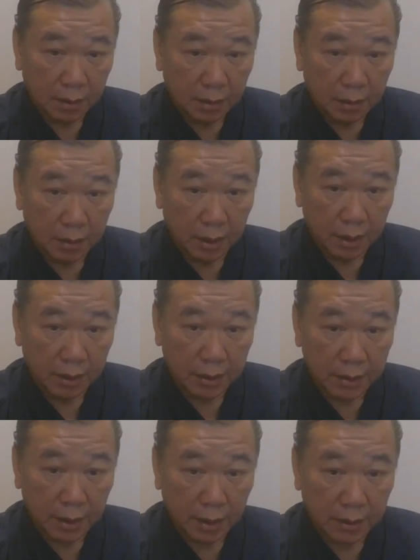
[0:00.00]
Okay, this
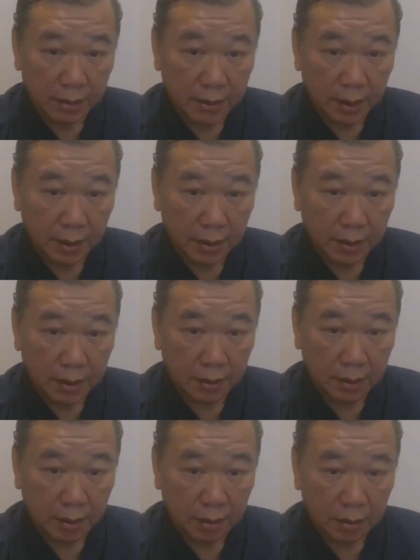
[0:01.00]

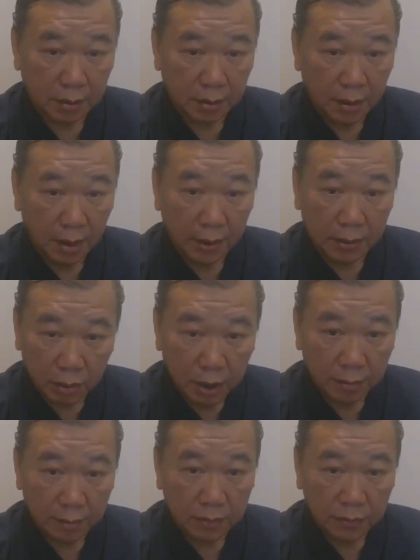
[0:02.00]
thing. I told
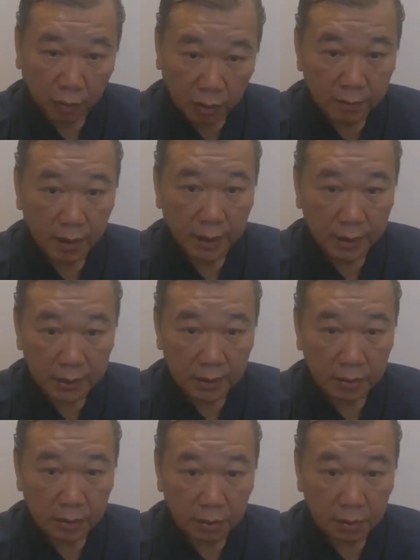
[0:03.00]
him, forget about cancer,